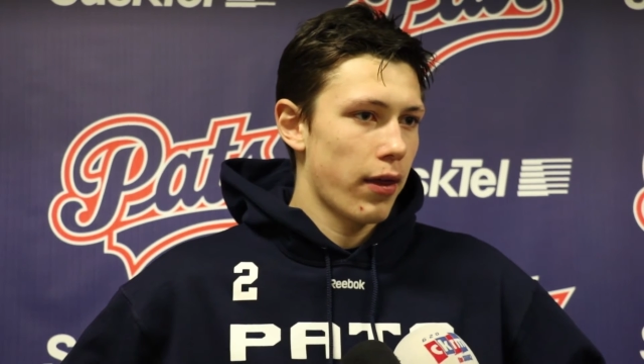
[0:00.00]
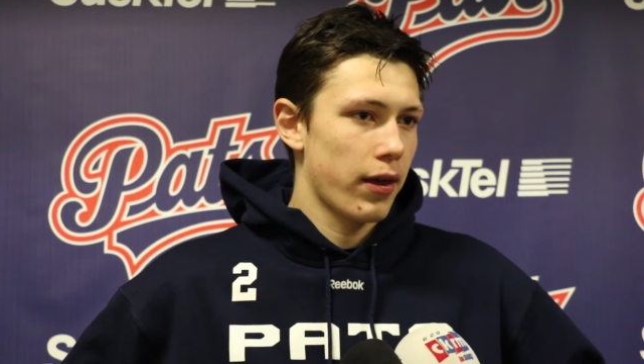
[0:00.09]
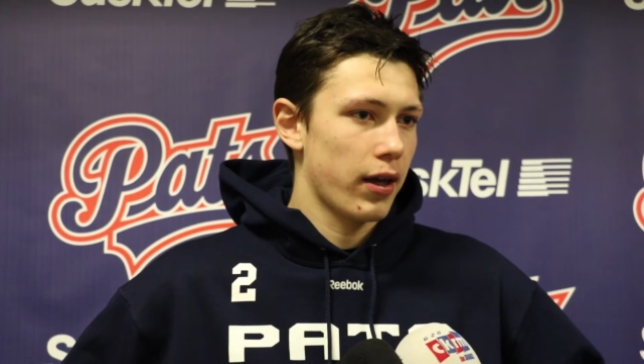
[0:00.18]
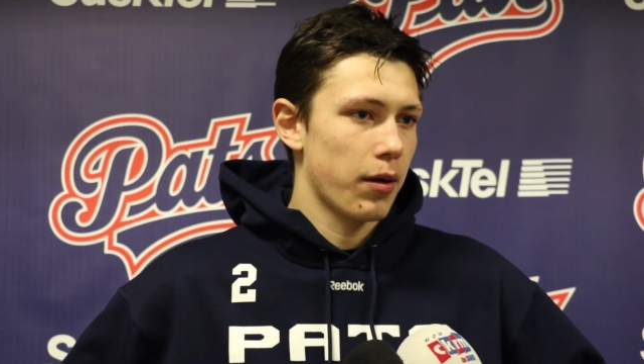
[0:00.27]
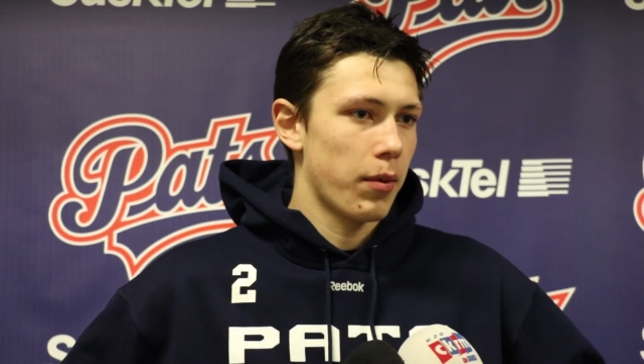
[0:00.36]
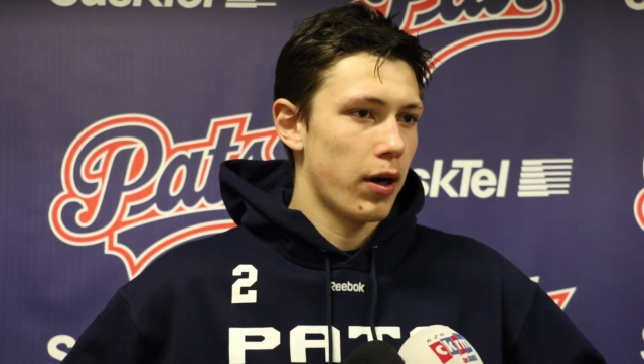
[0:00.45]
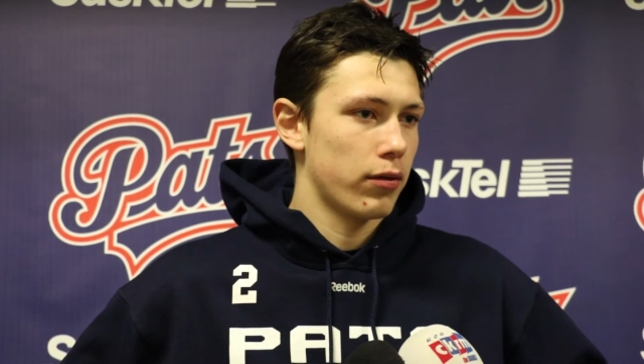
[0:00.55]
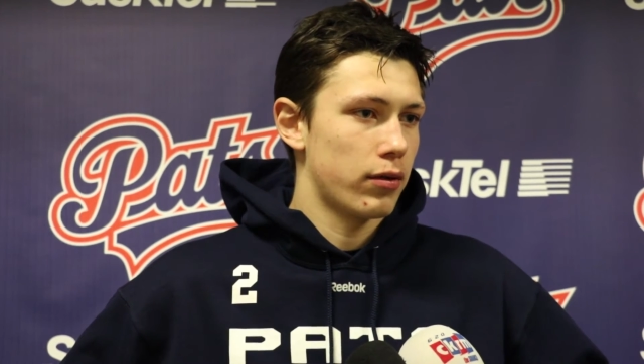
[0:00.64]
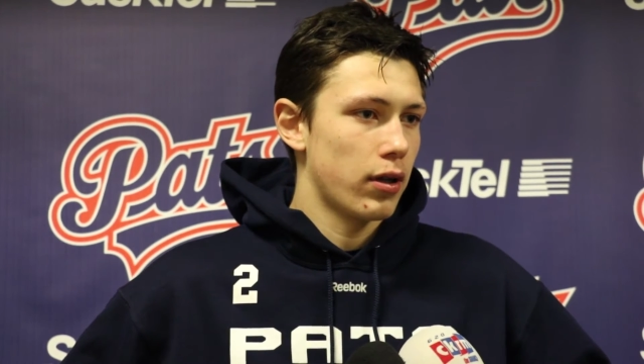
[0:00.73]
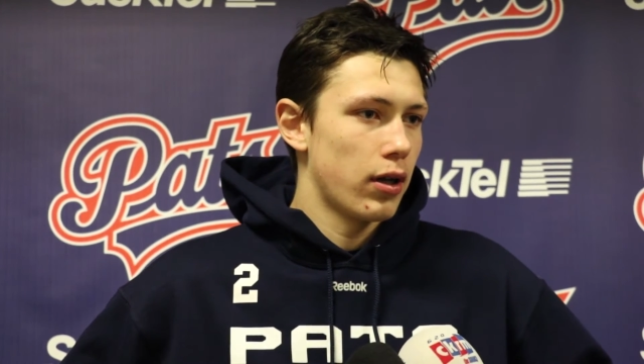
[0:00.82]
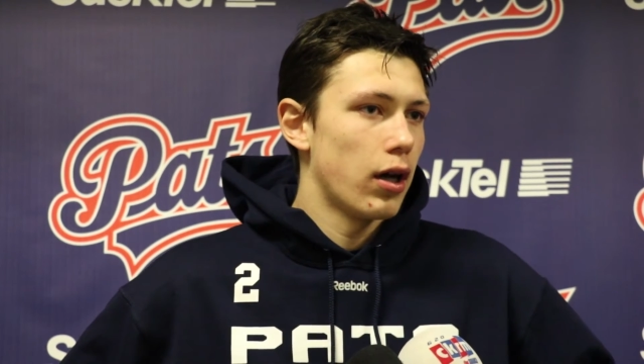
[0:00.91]
Think
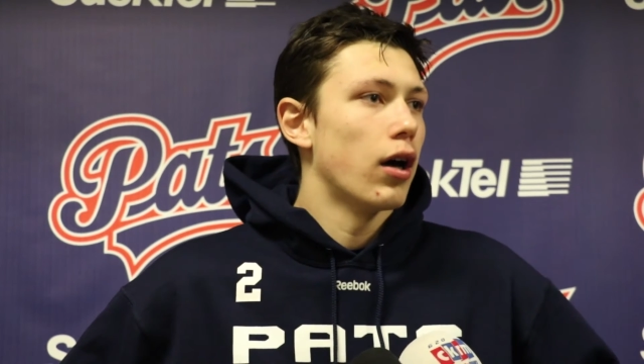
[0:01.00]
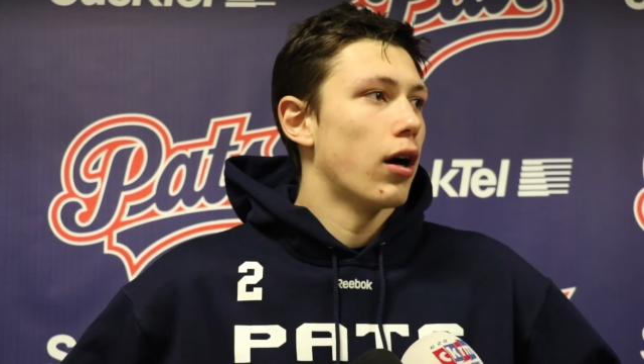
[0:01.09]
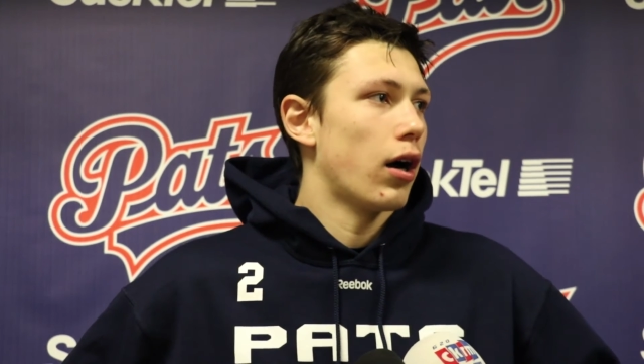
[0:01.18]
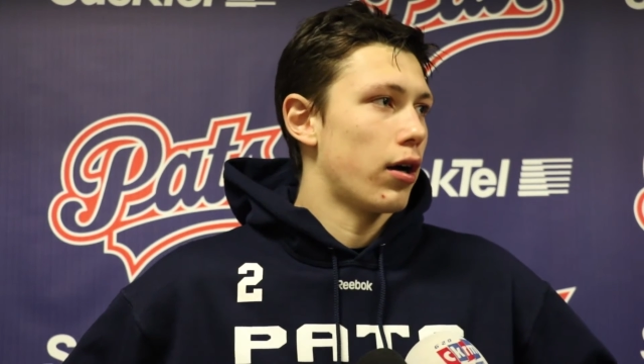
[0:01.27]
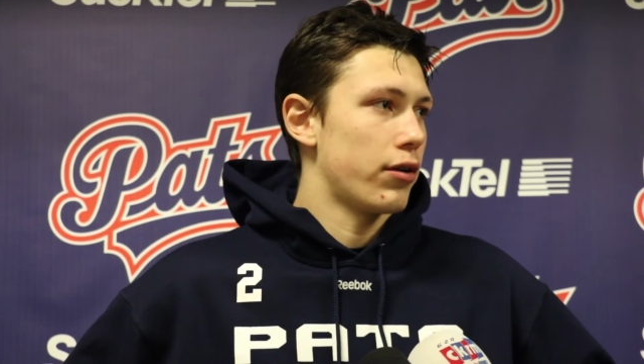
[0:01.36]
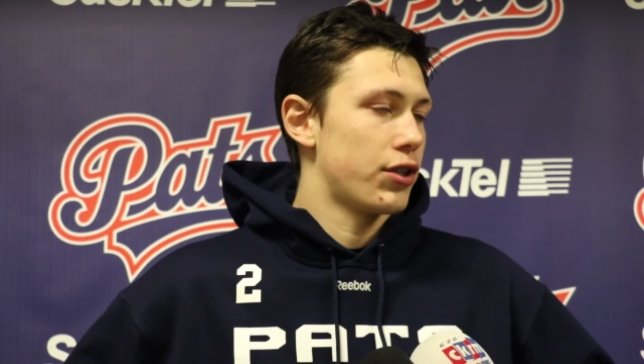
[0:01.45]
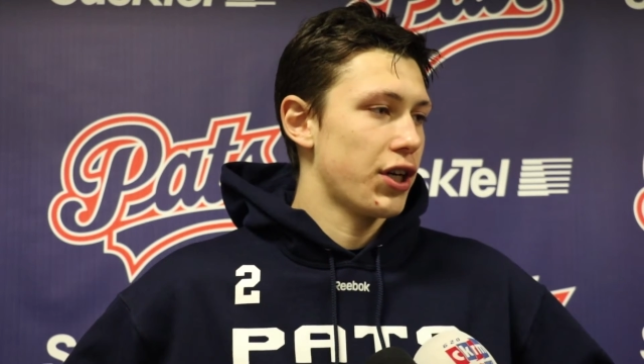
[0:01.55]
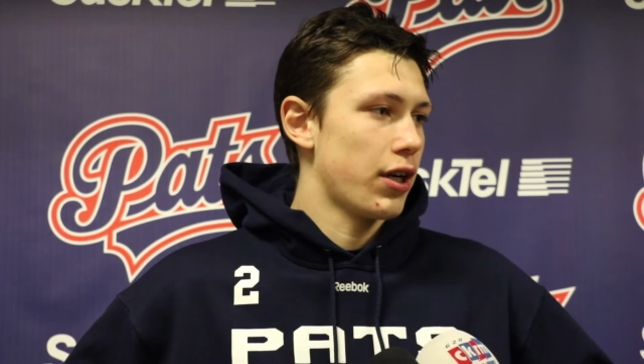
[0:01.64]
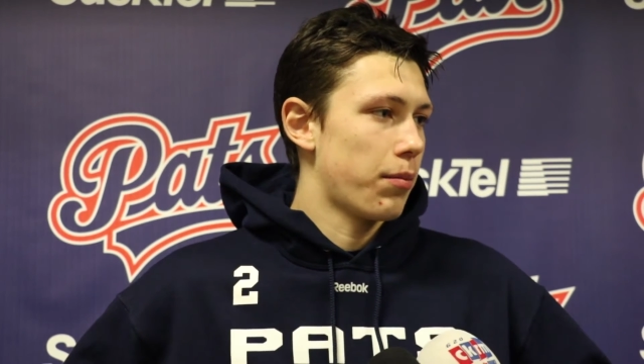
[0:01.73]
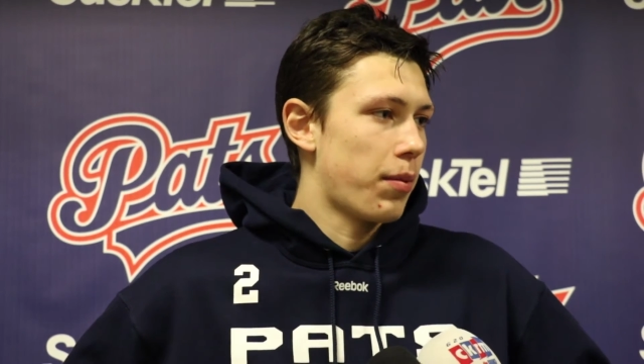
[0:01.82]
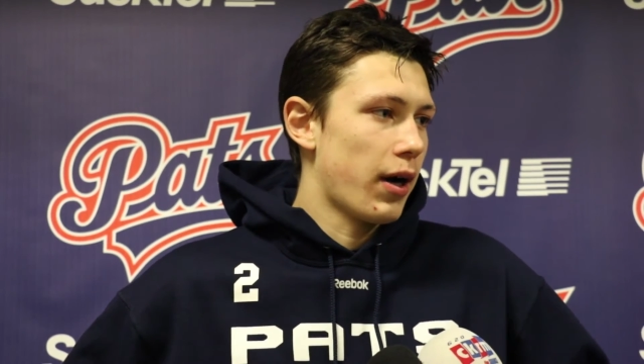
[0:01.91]
about uh,
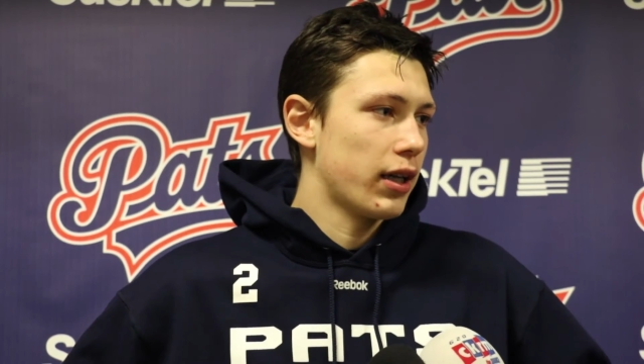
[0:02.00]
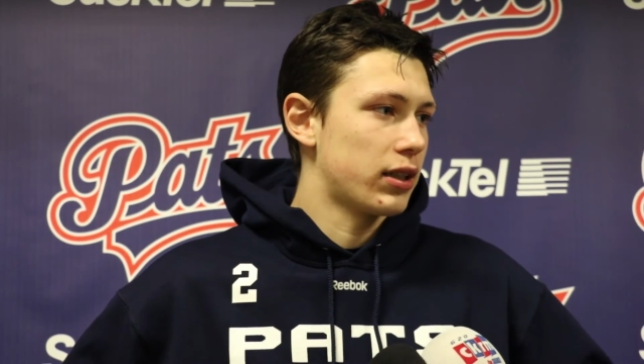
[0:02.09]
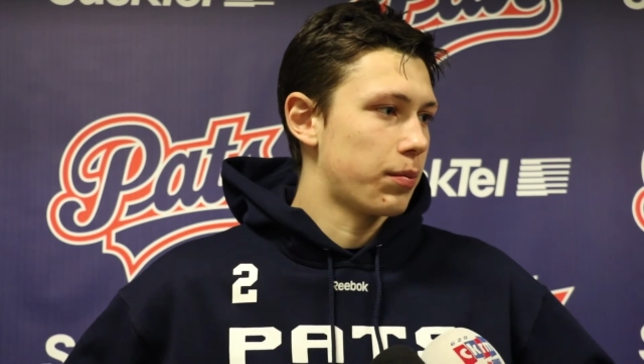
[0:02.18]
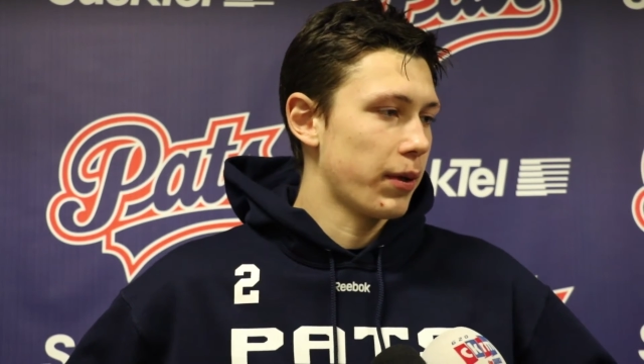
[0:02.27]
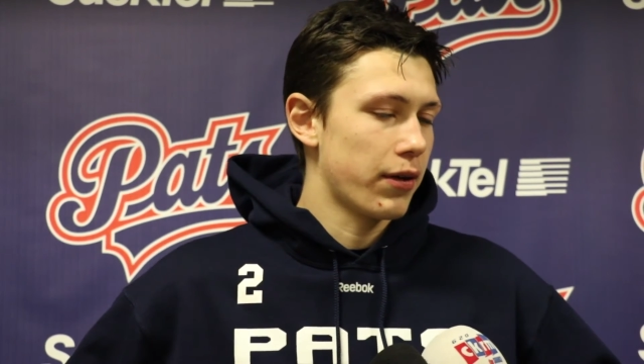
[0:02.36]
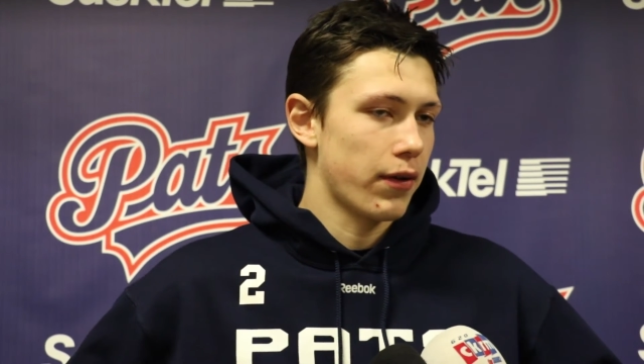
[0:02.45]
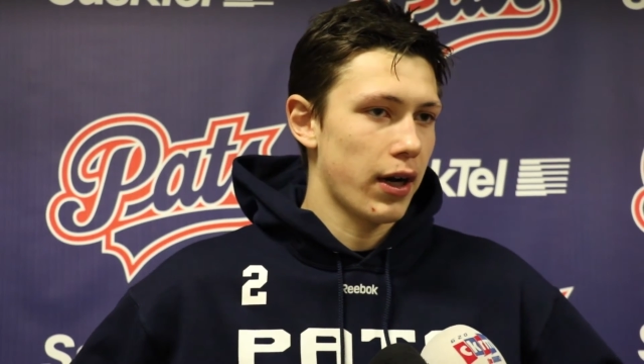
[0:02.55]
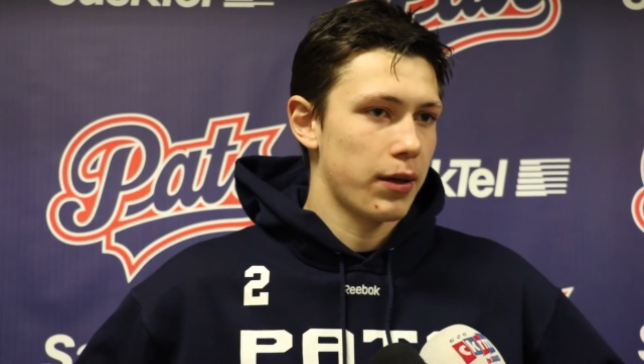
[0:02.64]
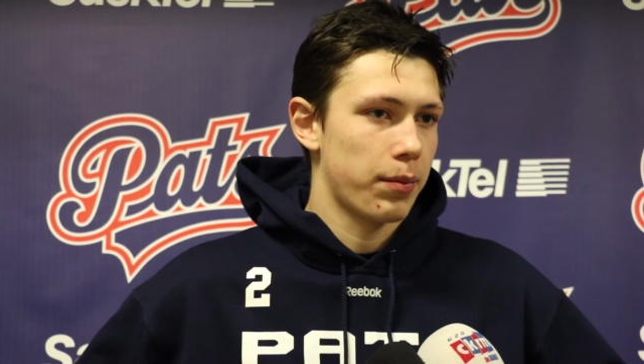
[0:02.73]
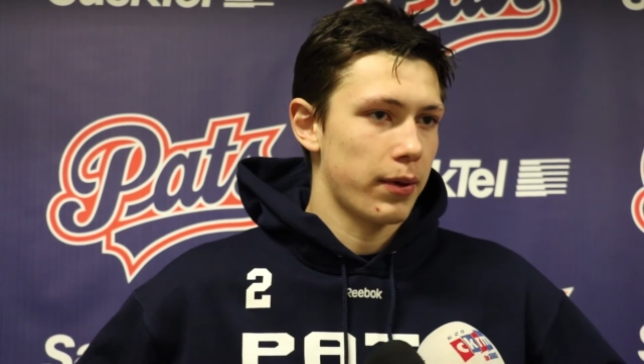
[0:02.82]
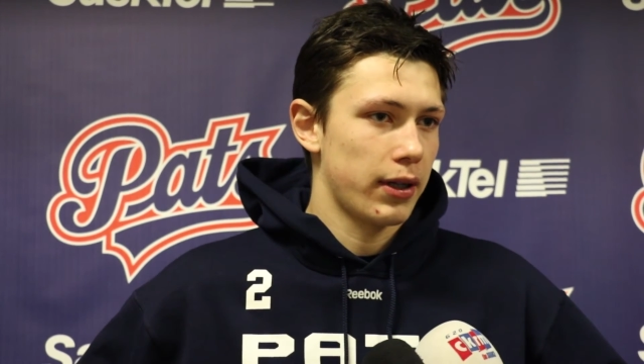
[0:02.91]
Regina Pats, play
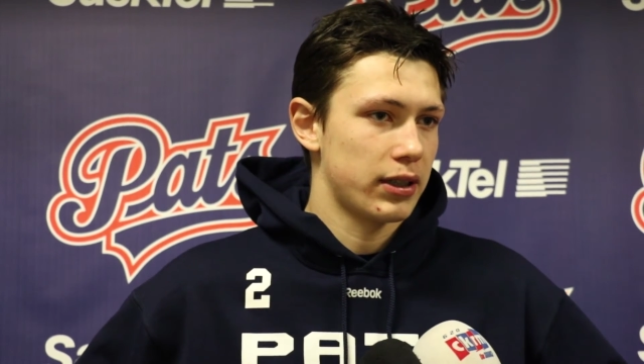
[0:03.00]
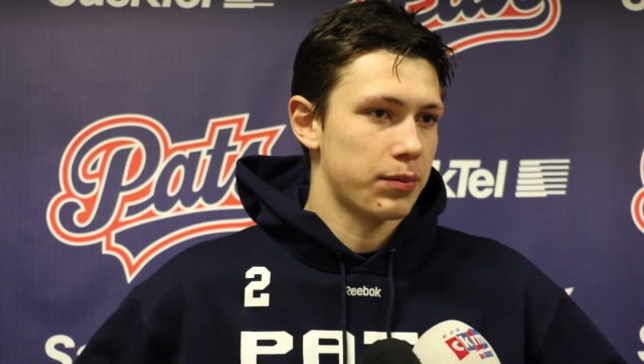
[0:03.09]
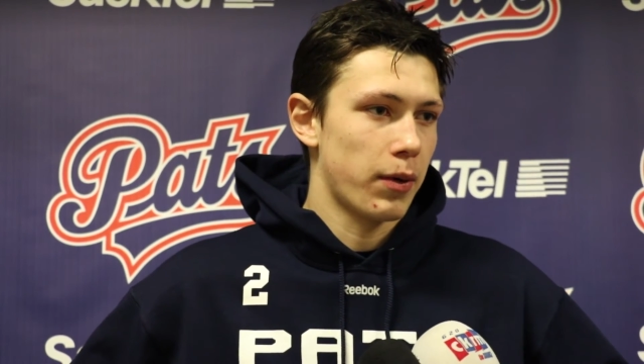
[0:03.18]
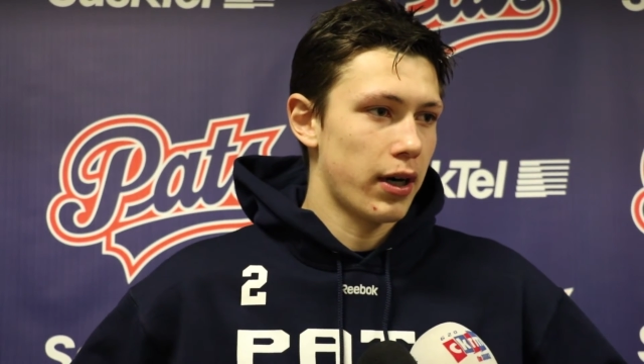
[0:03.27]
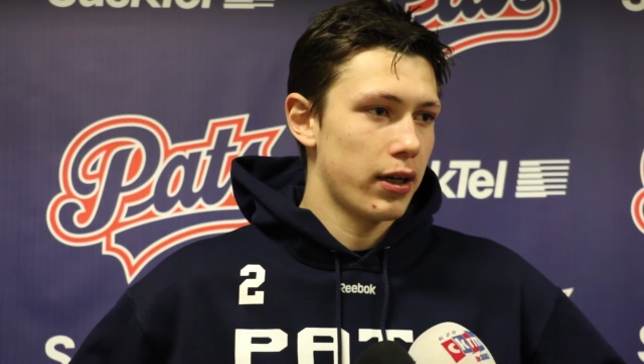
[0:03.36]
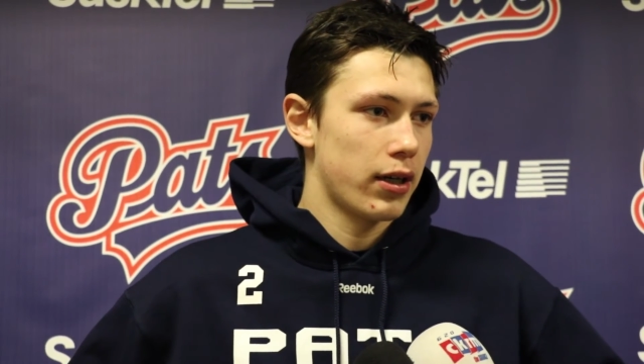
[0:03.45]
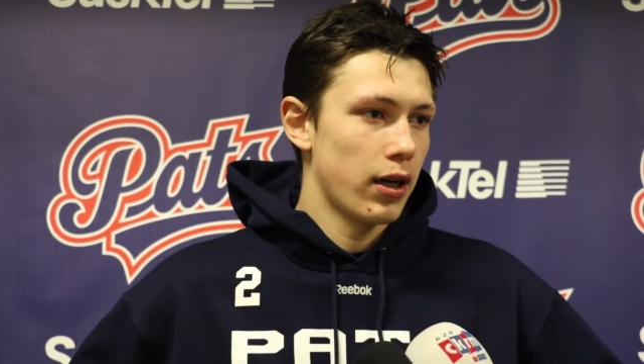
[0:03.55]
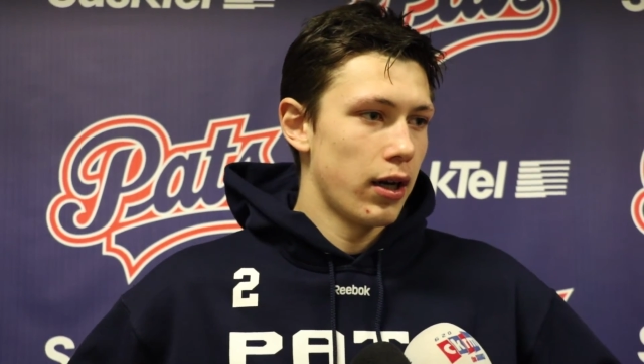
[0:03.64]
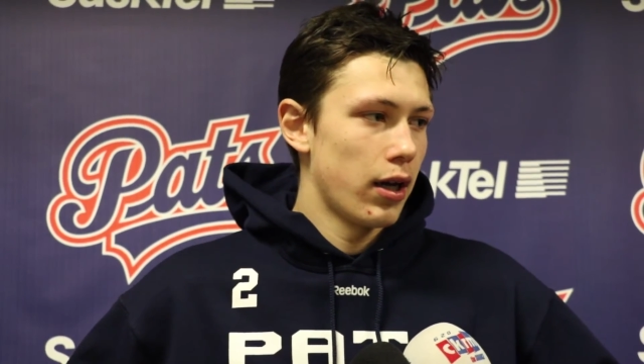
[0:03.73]
right, play smart,